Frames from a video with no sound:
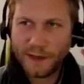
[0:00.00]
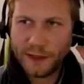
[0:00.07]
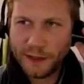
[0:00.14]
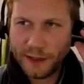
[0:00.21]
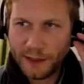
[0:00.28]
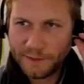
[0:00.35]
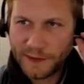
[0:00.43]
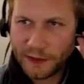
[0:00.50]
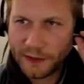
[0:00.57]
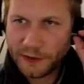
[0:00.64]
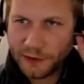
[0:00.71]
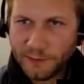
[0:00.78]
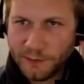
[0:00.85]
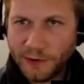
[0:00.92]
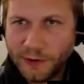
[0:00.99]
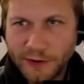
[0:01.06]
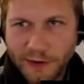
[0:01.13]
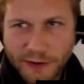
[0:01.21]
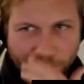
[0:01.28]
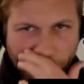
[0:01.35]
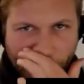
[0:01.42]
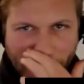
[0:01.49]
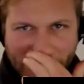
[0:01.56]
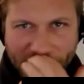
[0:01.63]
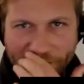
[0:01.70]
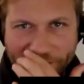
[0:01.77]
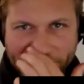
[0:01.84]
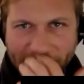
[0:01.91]
there are no more
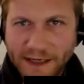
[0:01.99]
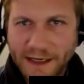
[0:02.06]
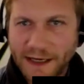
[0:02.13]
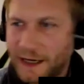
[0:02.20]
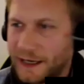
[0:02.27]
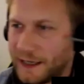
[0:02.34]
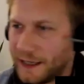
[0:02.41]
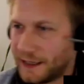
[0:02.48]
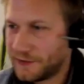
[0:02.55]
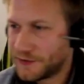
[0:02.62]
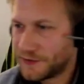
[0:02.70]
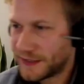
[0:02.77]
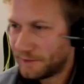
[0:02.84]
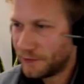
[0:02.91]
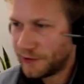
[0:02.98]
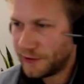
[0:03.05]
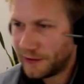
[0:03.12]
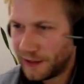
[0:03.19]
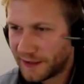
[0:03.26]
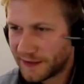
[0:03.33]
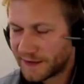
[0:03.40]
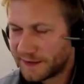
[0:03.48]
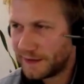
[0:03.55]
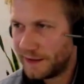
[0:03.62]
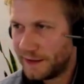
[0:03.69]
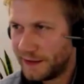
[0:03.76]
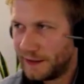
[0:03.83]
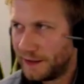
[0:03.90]
questions, I just have one last
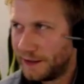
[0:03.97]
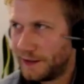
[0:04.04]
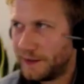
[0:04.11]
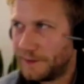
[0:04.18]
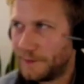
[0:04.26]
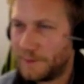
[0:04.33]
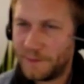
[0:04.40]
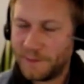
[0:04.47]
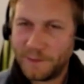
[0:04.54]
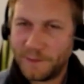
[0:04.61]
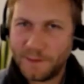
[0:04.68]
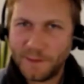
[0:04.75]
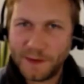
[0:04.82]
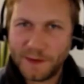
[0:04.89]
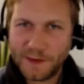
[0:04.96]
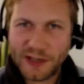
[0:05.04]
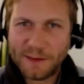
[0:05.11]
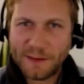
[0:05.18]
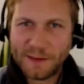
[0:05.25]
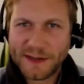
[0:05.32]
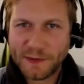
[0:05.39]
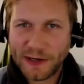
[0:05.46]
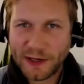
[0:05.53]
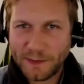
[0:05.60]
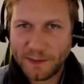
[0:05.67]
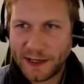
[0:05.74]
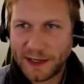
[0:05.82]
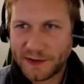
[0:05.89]
shameless
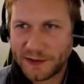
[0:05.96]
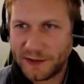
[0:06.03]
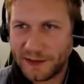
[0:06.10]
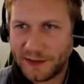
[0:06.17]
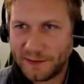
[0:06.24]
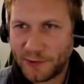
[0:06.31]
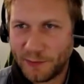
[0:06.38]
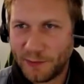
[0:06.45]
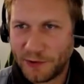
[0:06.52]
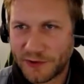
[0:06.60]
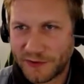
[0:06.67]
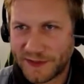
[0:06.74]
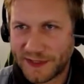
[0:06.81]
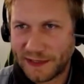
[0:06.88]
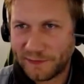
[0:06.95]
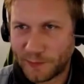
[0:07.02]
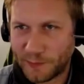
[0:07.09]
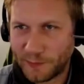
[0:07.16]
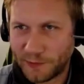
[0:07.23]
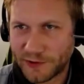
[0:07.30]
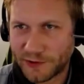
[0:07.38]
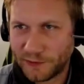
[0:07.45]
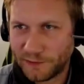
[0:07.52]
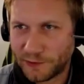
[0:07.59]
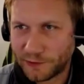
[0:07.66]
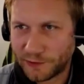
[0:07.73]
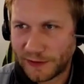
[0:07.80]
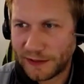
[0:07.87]
recommendation and promotion, self-promotion of
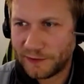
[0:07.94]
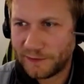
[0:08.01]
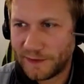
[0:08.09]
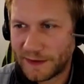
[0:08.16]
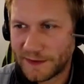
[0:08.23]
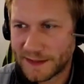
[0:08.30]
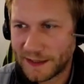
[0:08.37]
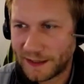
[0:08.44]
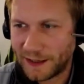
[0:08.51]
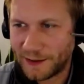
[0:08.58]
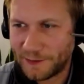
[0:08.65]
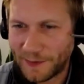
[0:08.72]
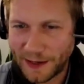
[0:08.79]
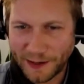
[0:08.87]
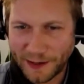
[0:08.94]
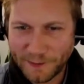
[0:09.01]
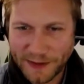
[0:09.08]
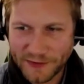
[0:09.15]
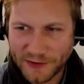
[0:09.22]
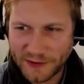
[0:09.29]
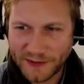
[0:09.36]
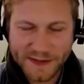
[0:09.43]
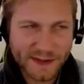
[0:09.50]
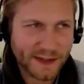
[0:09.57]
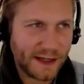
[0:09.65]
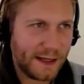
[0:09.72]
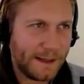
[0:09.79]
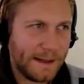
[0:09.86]
EuroClio events. I mentioned
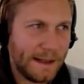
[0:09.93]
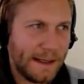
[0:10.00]
this